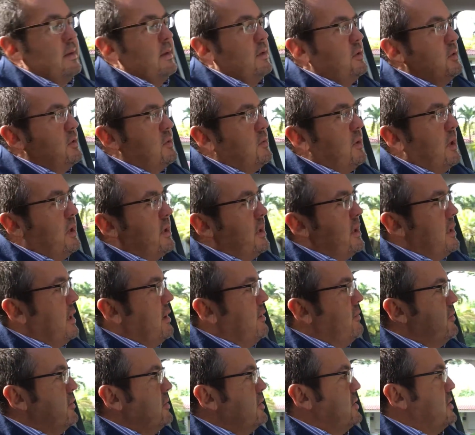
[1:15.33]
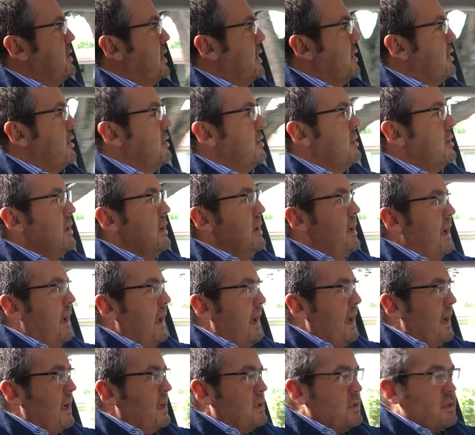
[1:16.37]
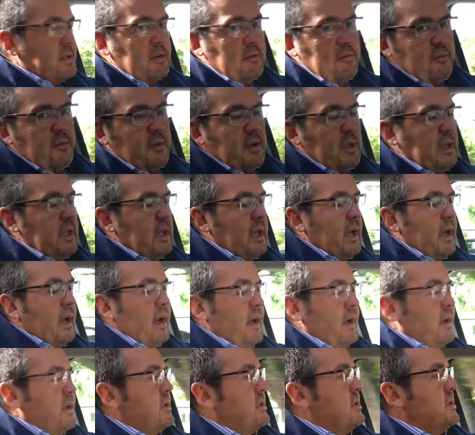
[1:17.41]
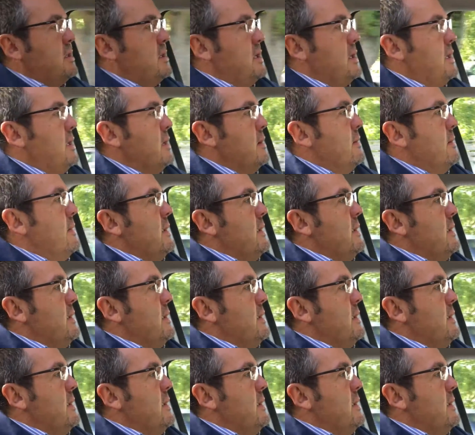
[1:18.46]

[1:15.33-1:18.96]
Just write that down for a second. SVIC.